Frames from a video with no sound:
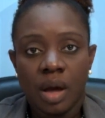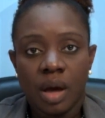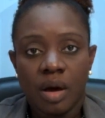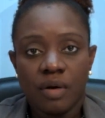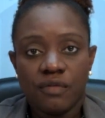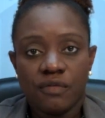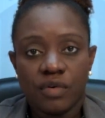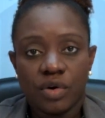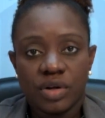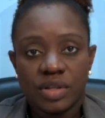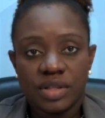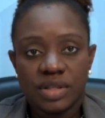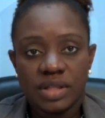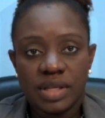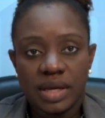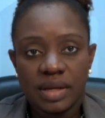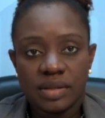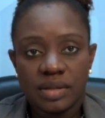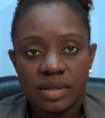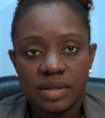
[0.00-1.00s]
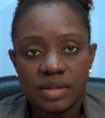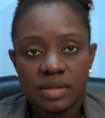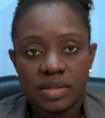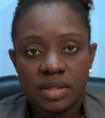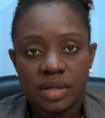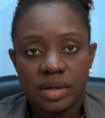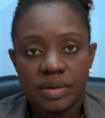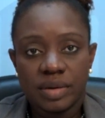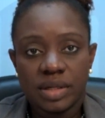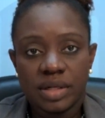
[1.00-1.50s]
A fourth death is
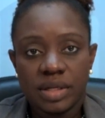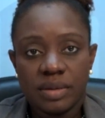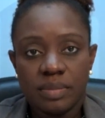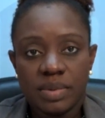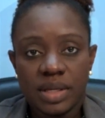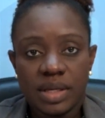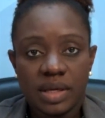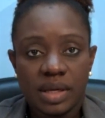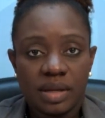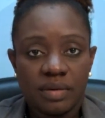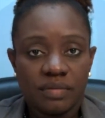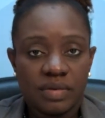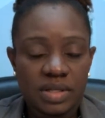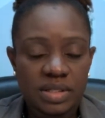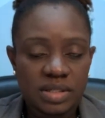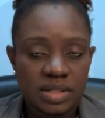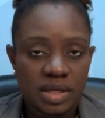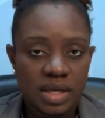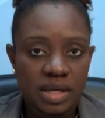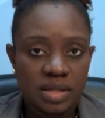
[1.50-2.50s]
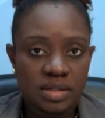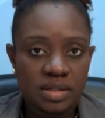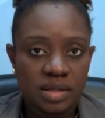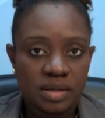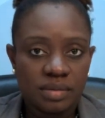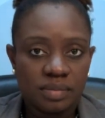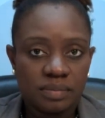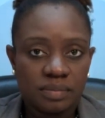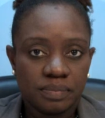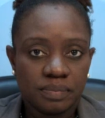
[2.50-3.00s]
currently being
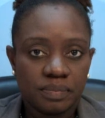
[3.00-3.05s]
investigated.